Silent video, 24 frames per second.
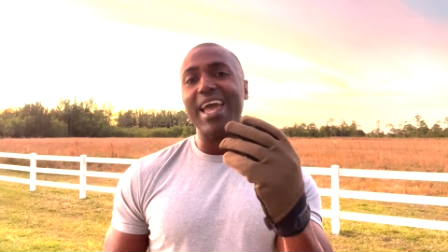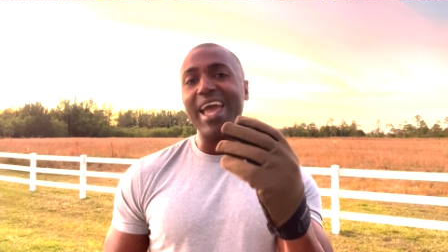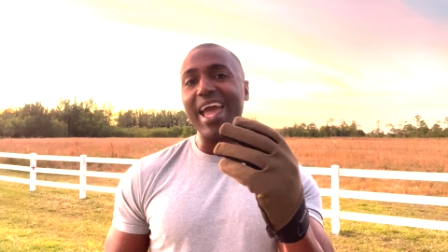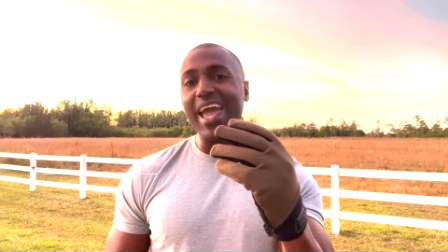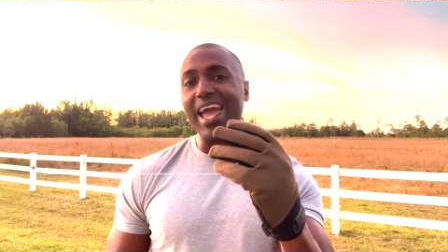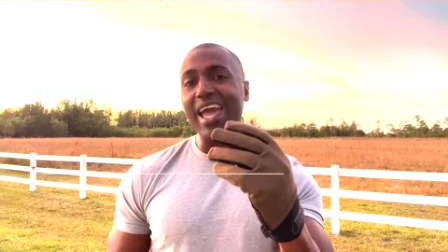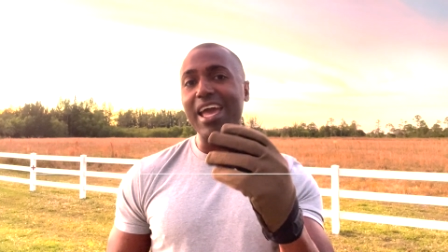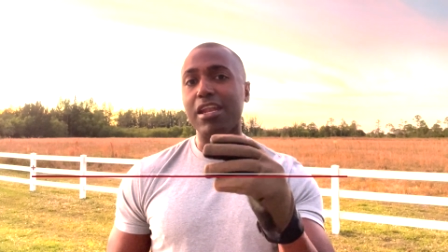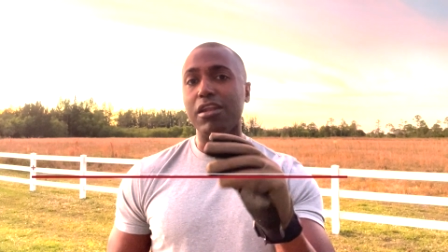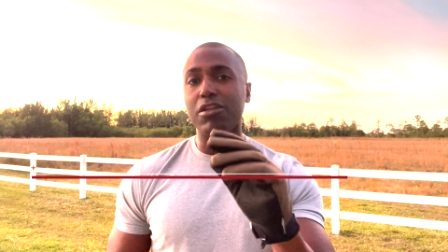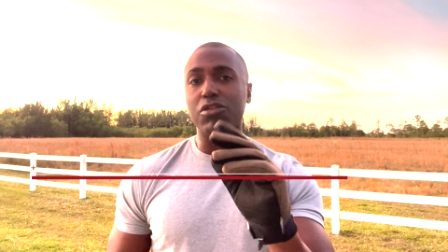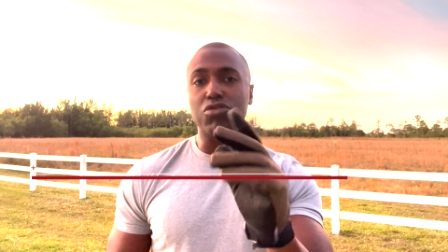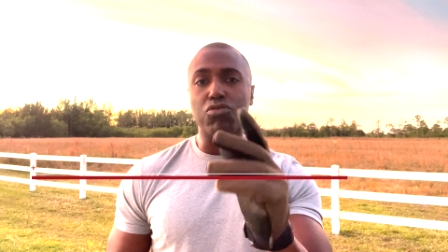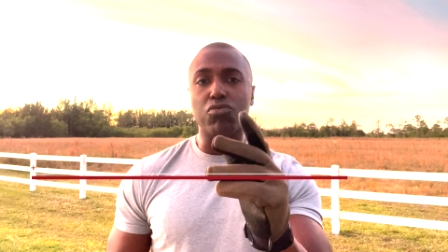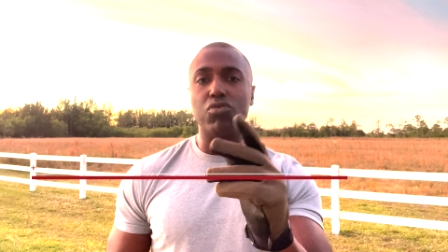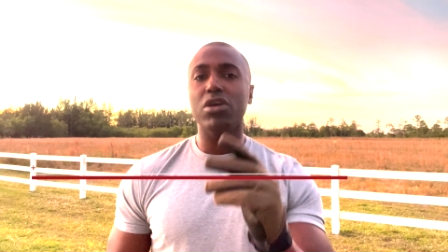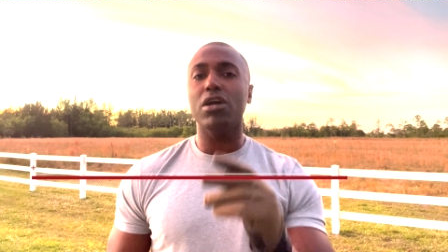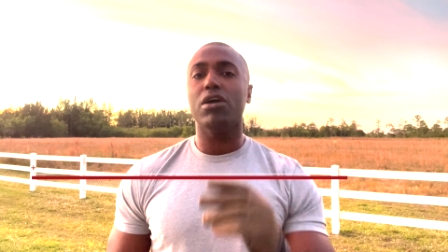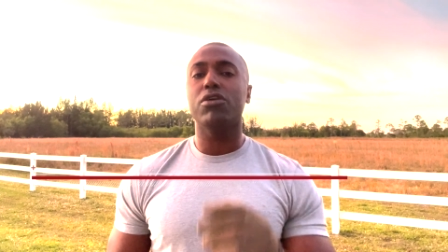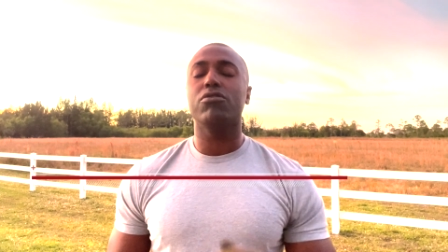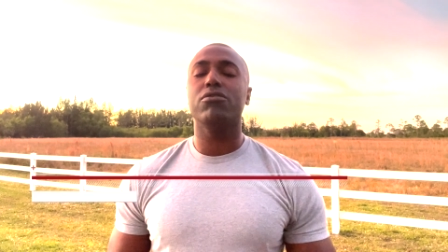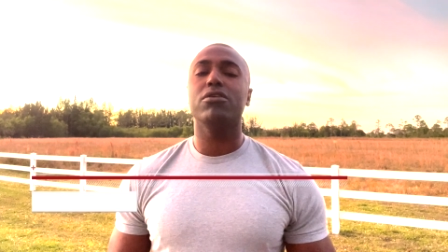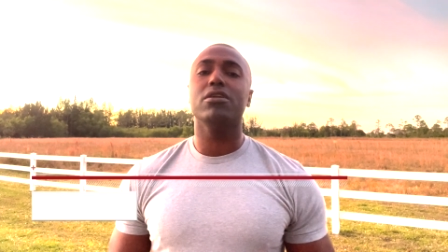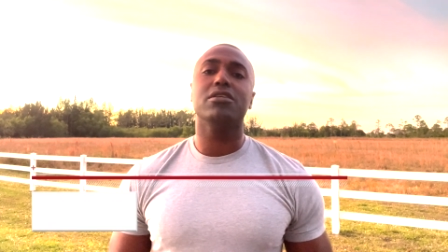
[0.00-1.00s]
and
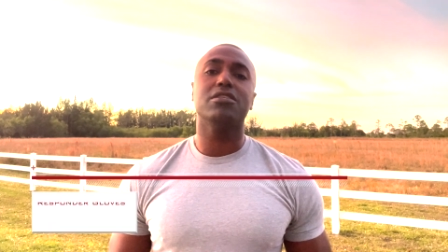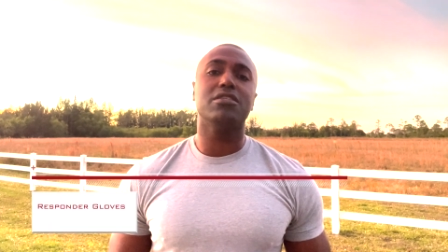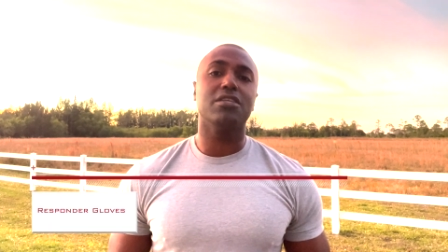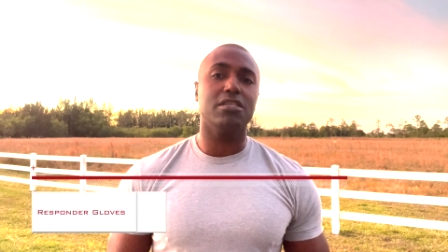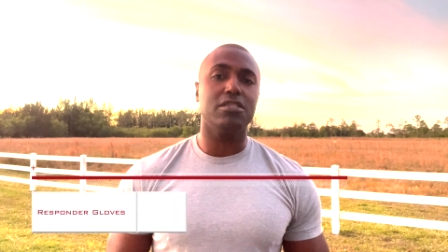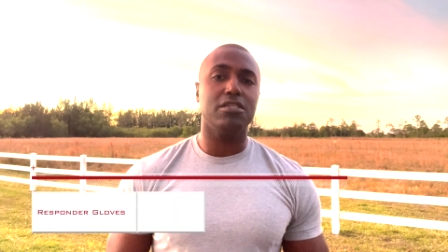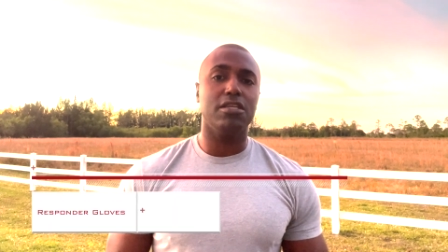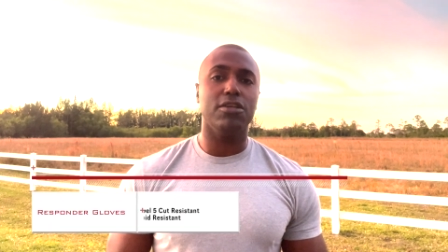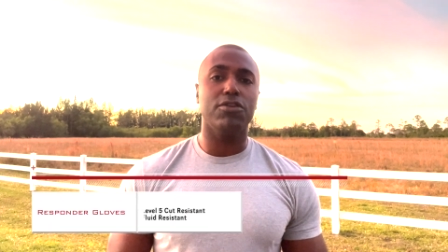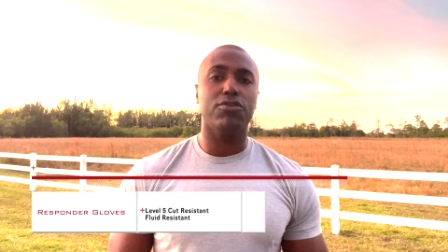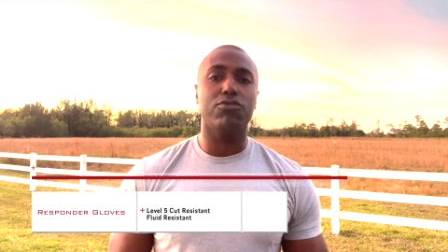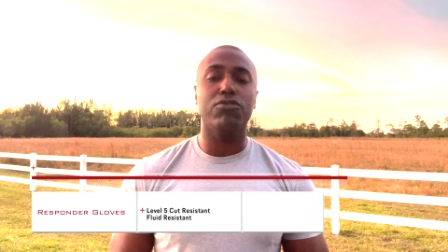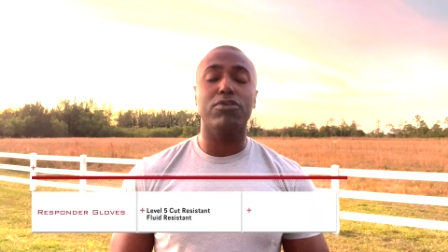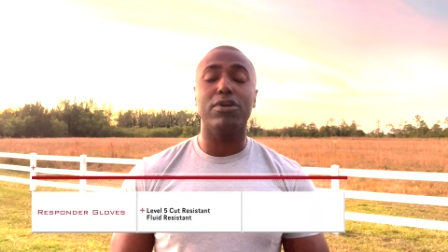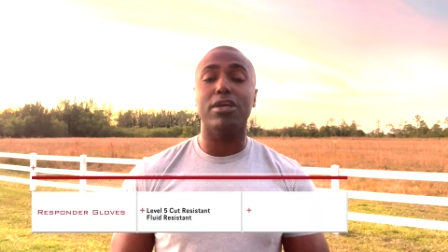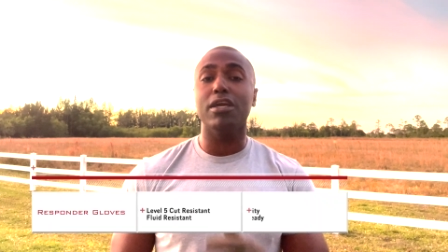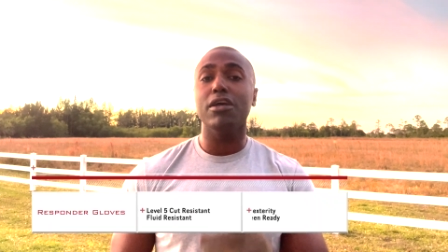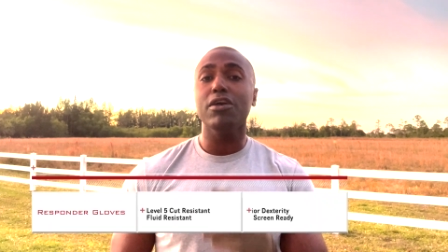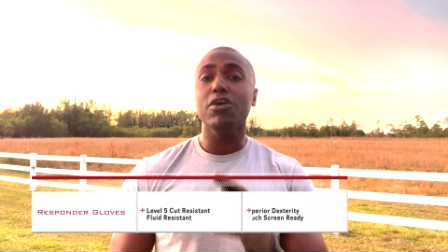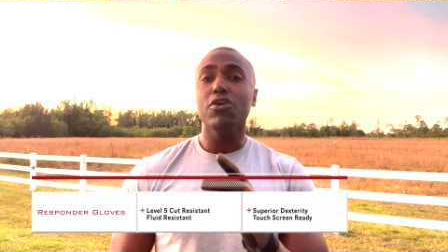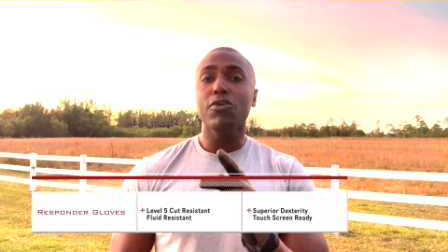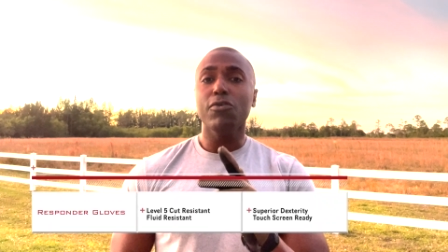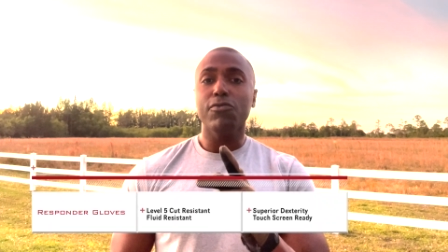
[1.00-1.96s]
360 degree